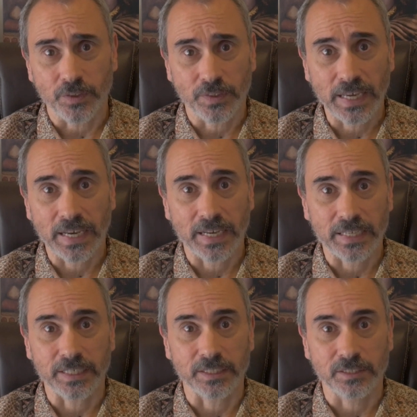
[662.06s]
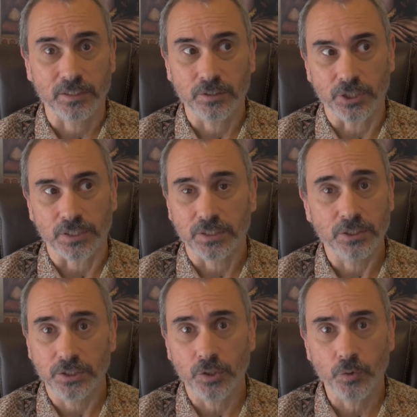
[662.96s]
that is just
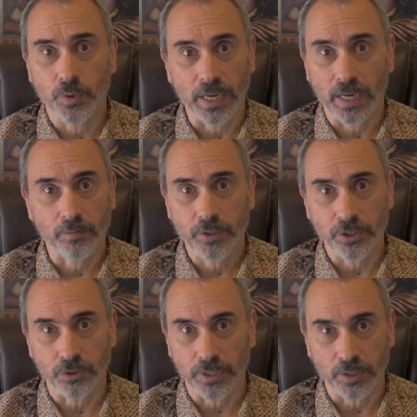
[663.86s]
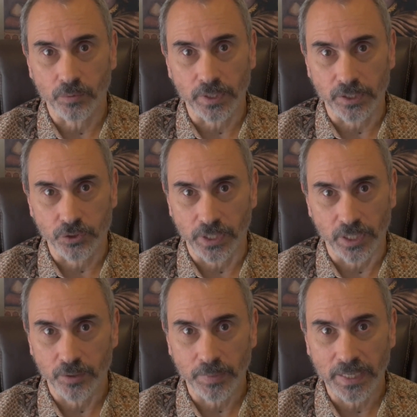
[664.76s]
soon after you get really
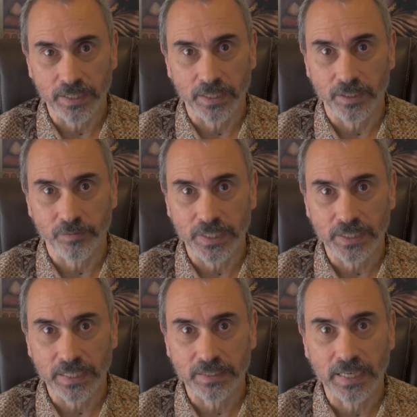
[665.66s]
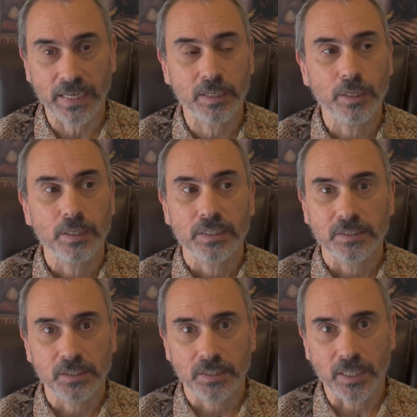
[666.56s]
triggered by an event like that,
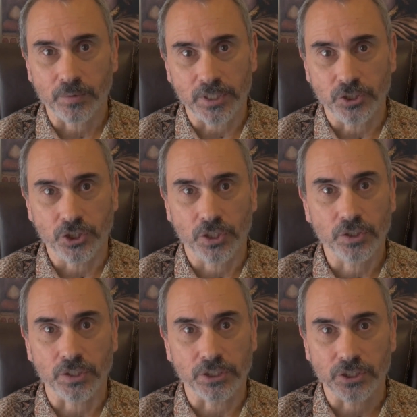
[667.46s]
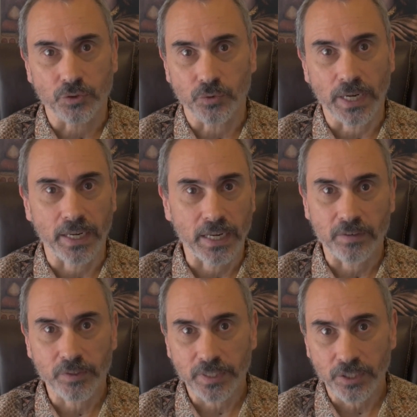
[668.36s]
sit down with a journal and just write
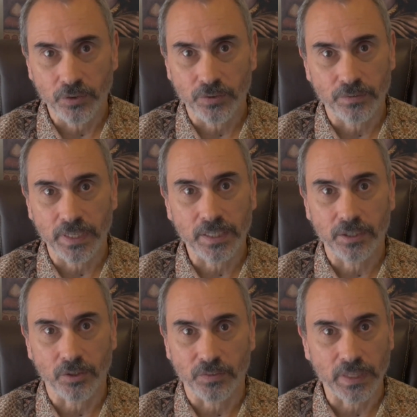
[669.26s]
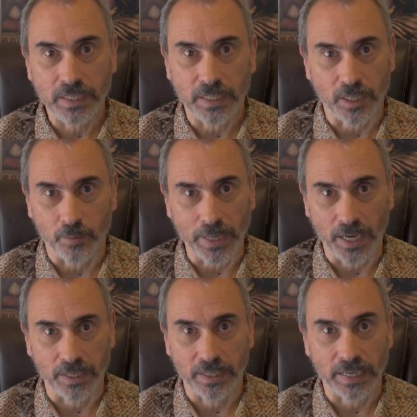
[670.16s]
everything you think you're thinking
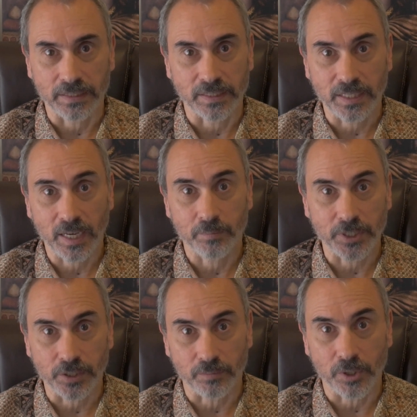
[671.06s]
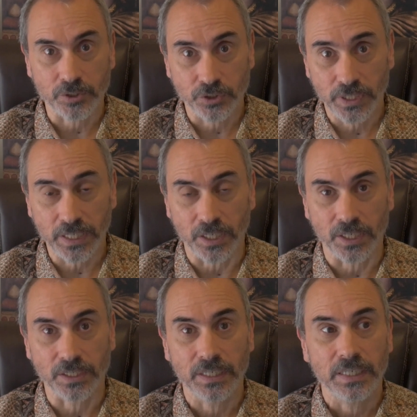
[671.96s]
about it at the time that you're most triggered.